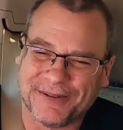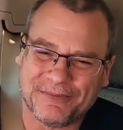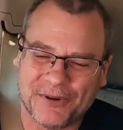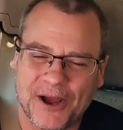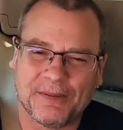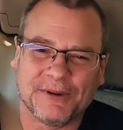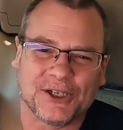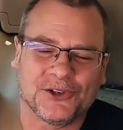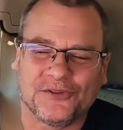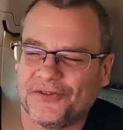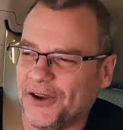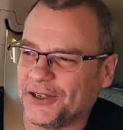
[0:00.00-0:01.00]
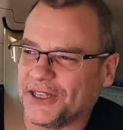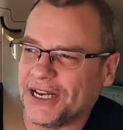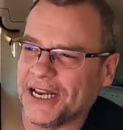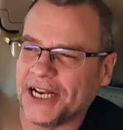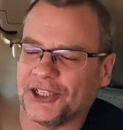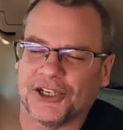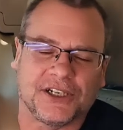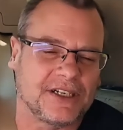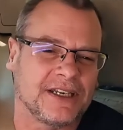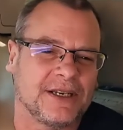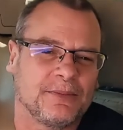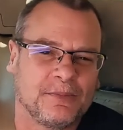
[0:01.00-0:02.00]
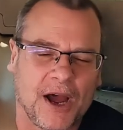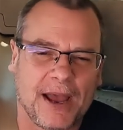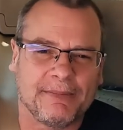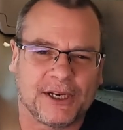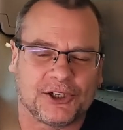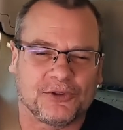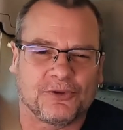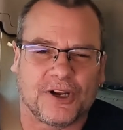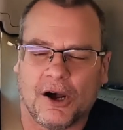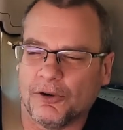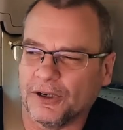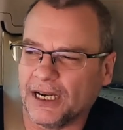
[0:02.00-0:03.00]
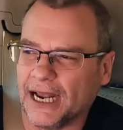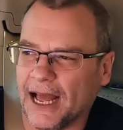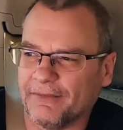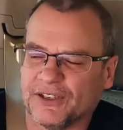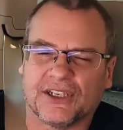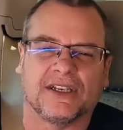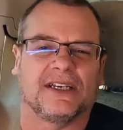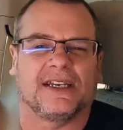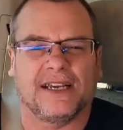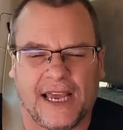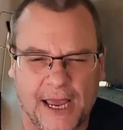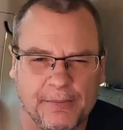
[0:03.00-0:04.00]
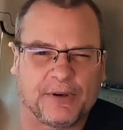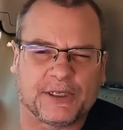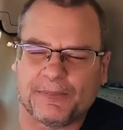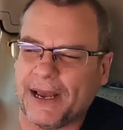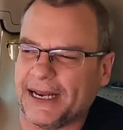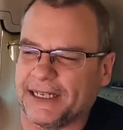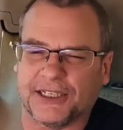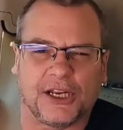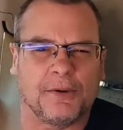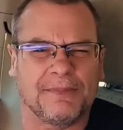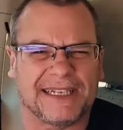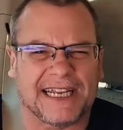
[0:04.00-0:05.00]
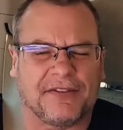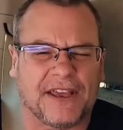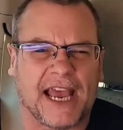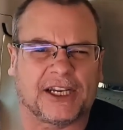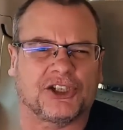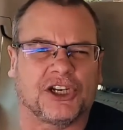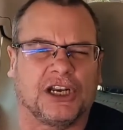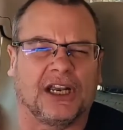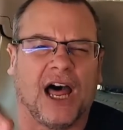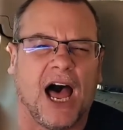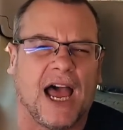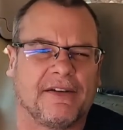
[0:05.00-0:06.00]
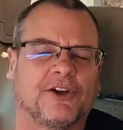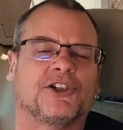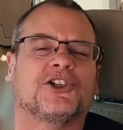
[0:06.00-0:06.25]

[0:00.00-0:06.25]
Brian Mitchell, folks. The legend, Brian Mitchell. Golden Gloves, Empress Palace. Don't miss out the action live on